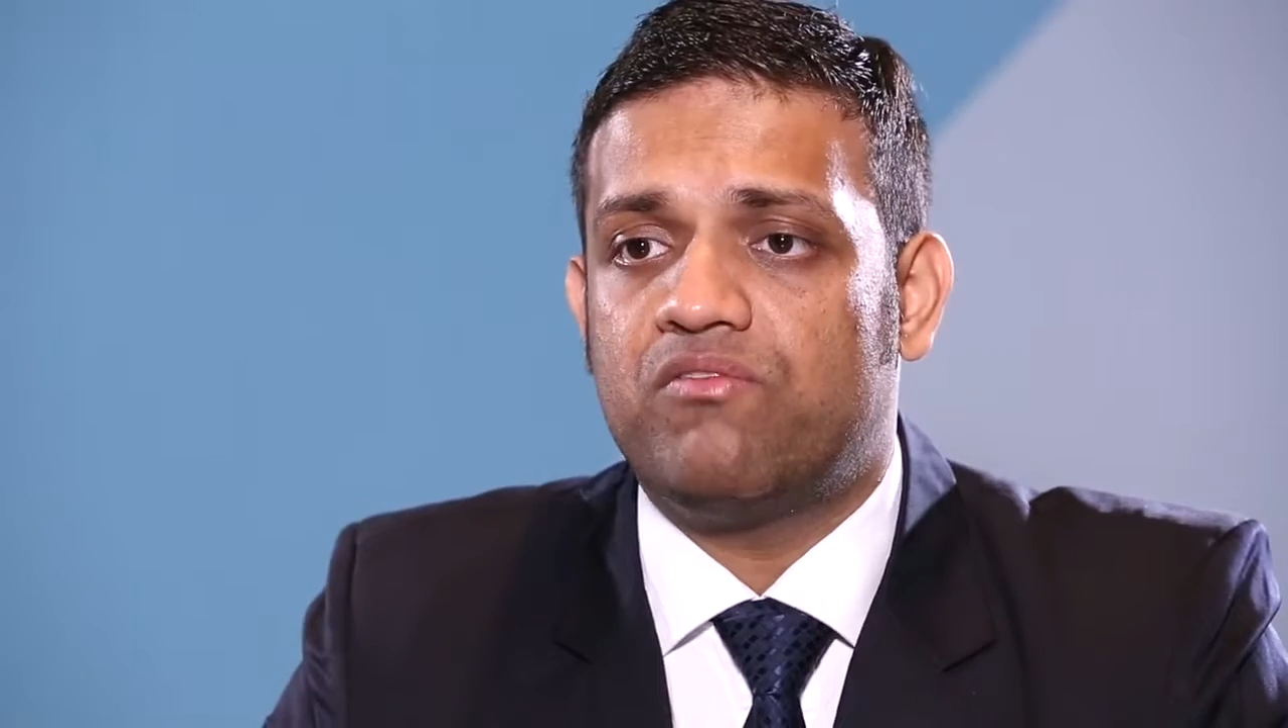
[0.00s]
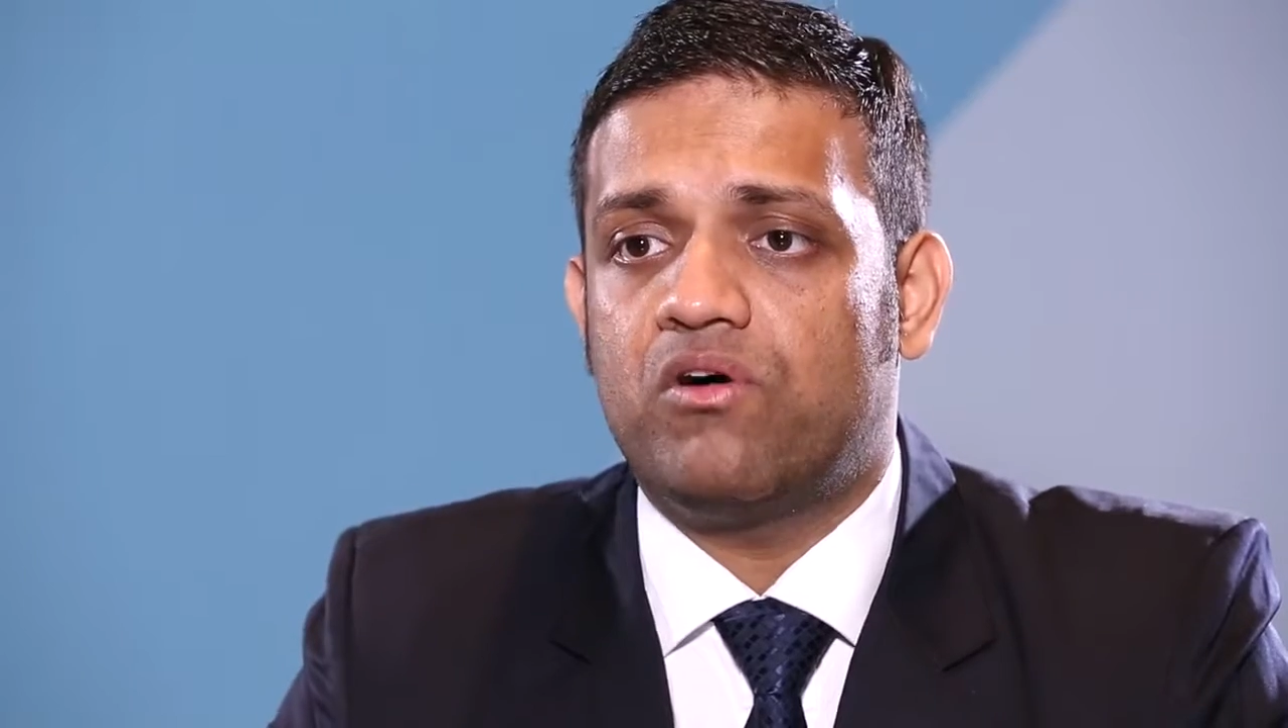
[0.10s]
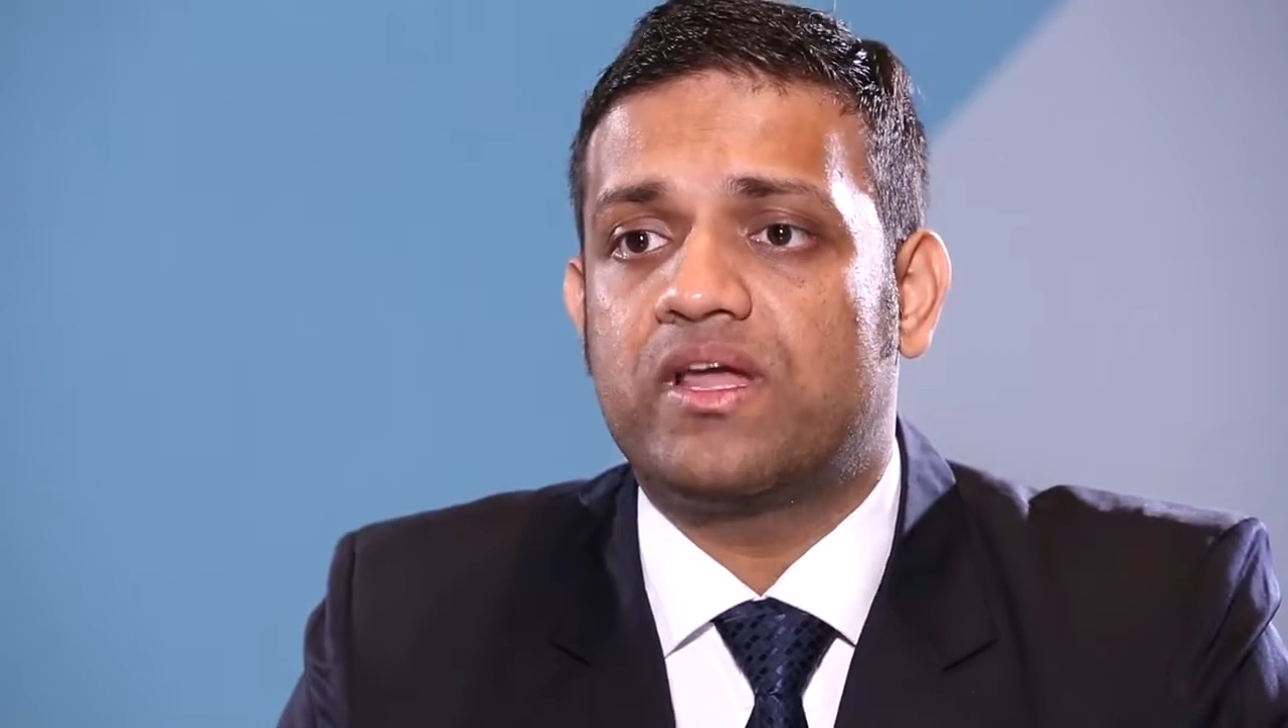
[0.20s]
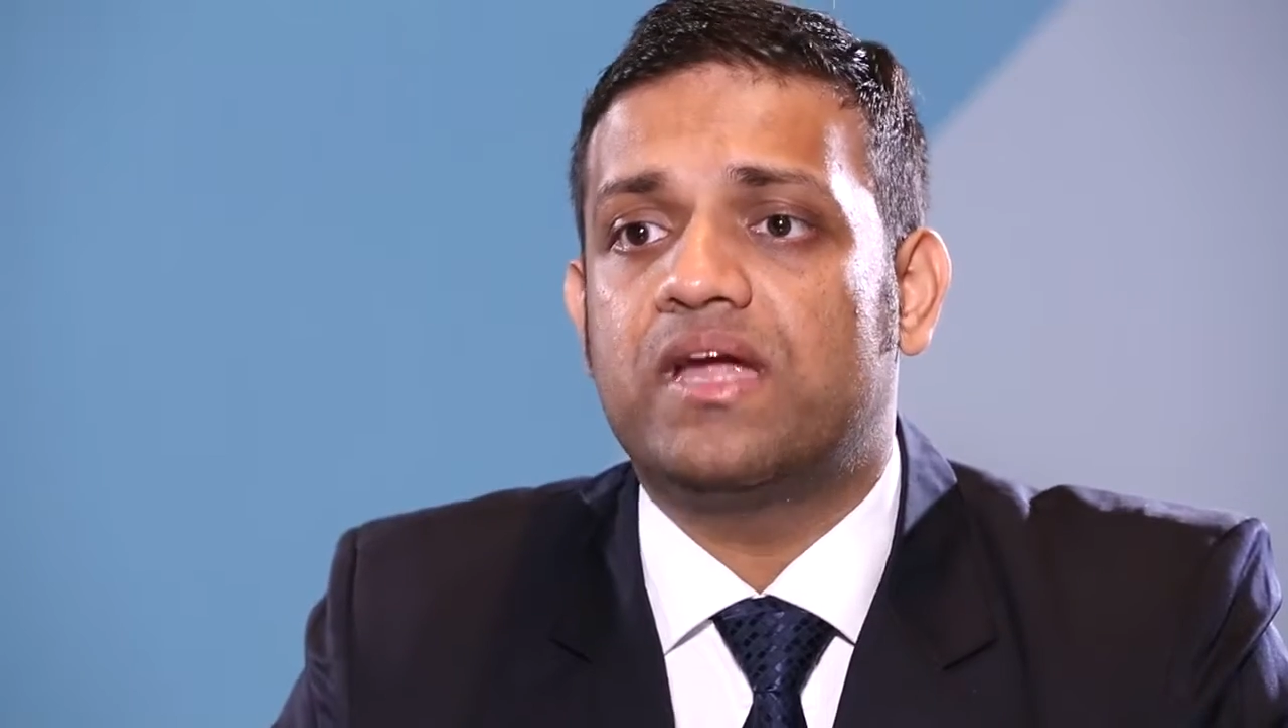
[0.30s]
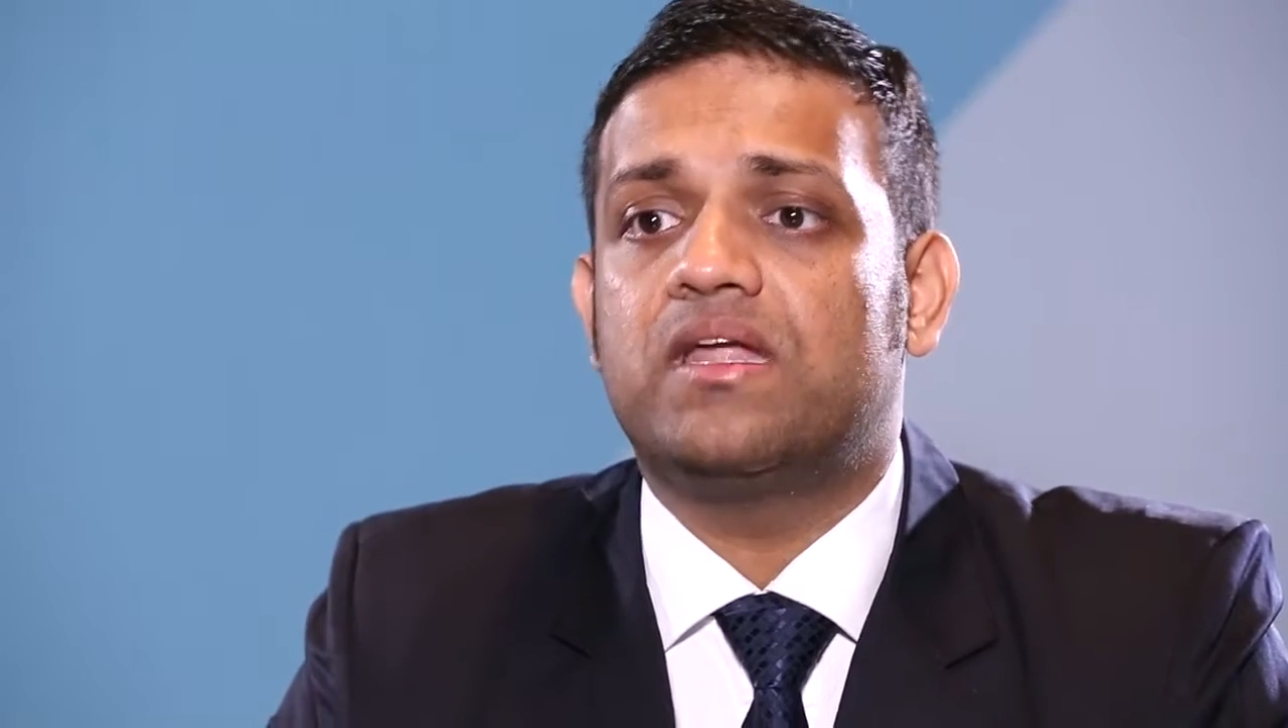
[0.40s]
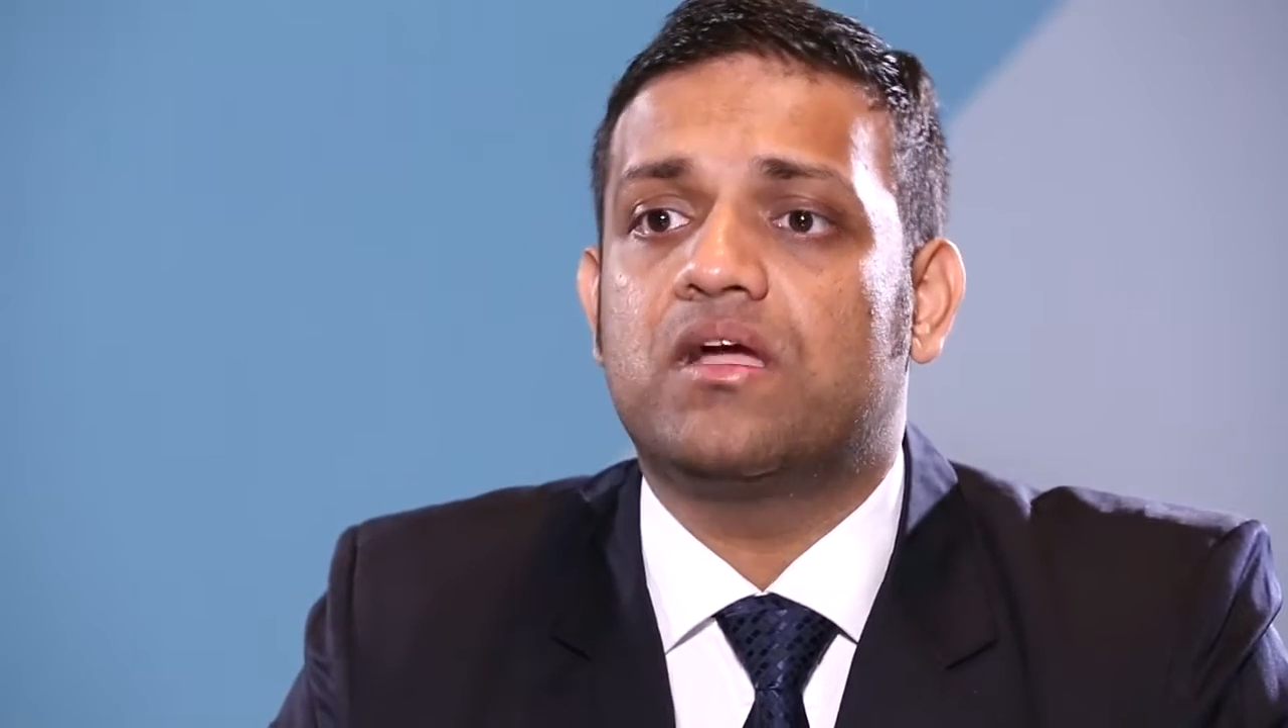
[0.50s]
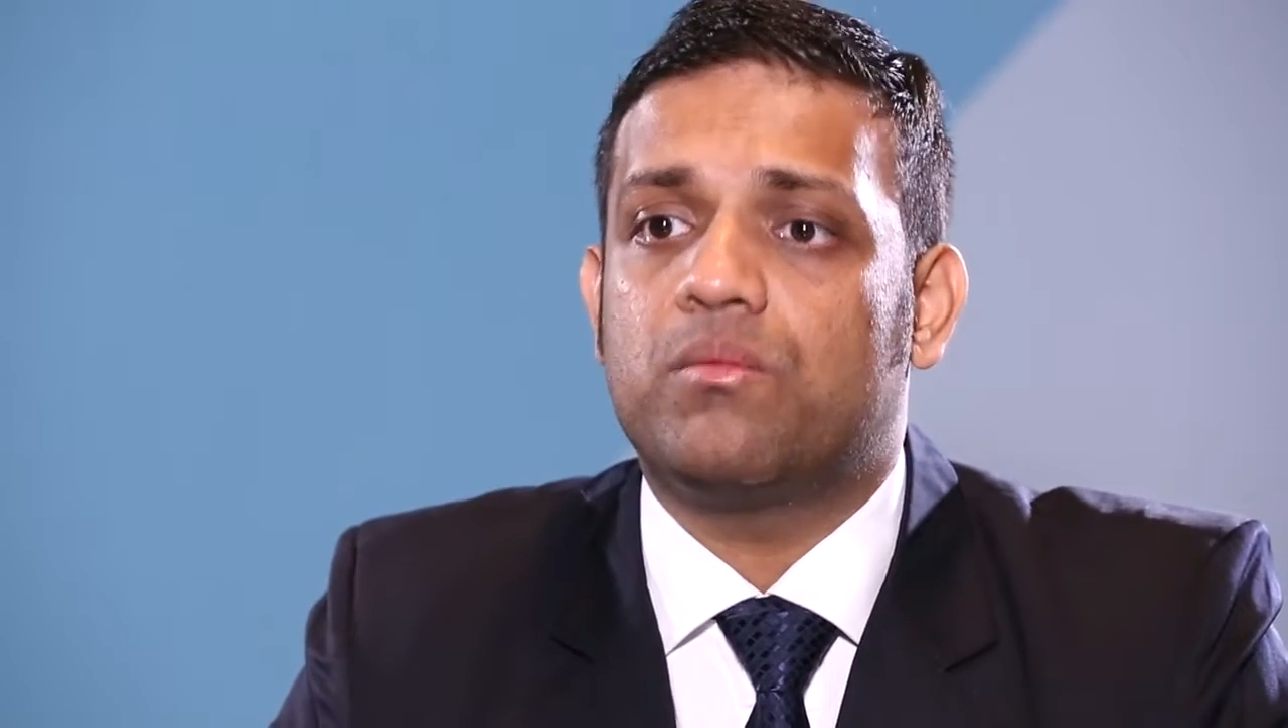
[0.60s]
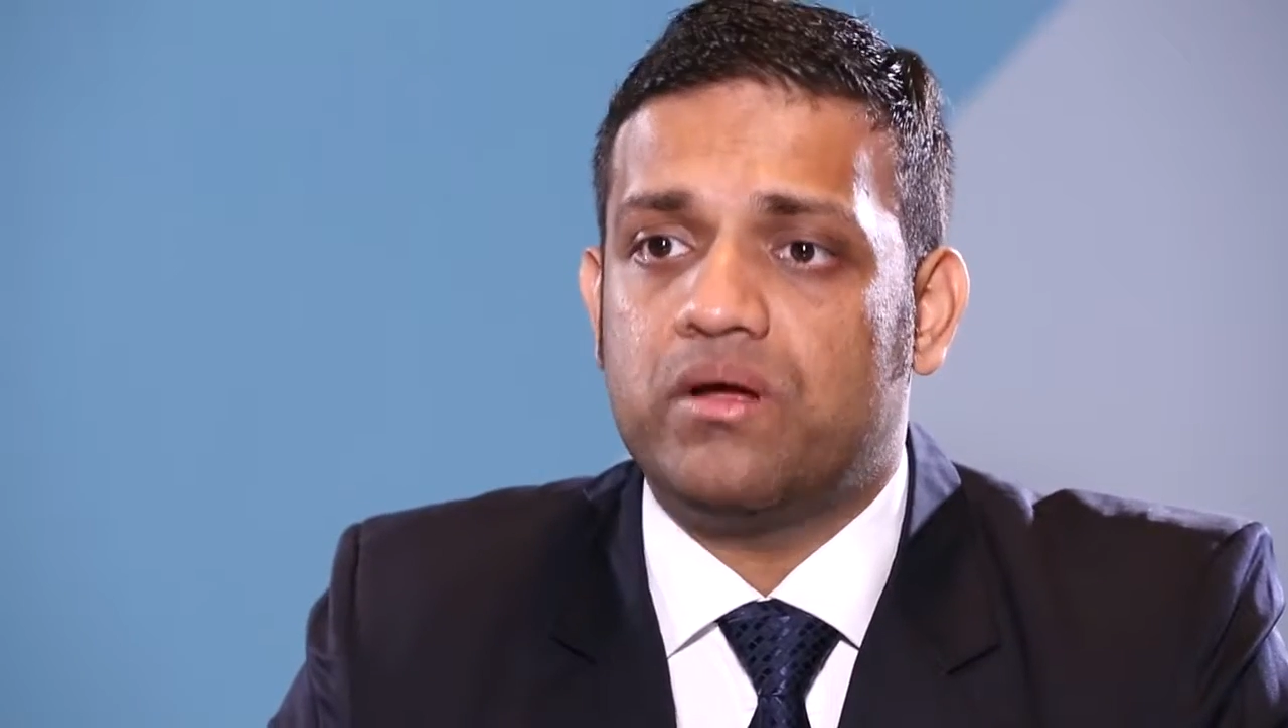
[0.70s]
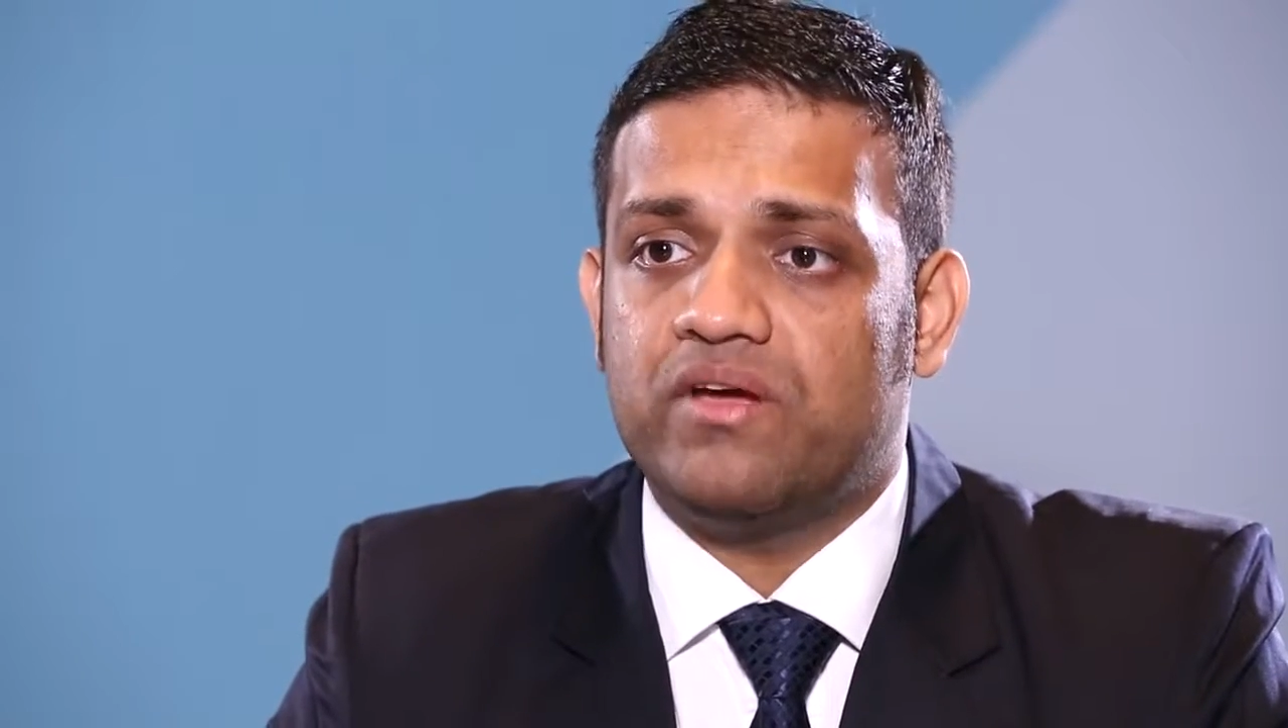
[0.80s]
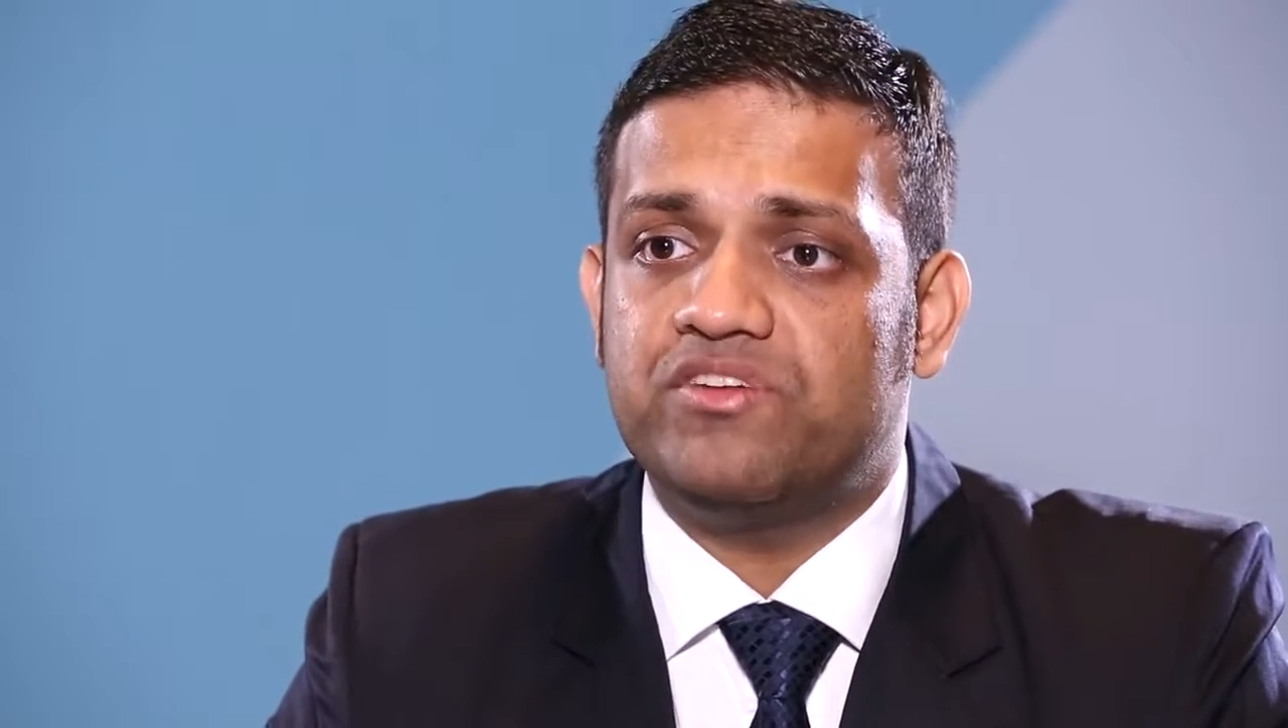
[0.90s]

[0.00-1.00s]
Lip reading: for getting an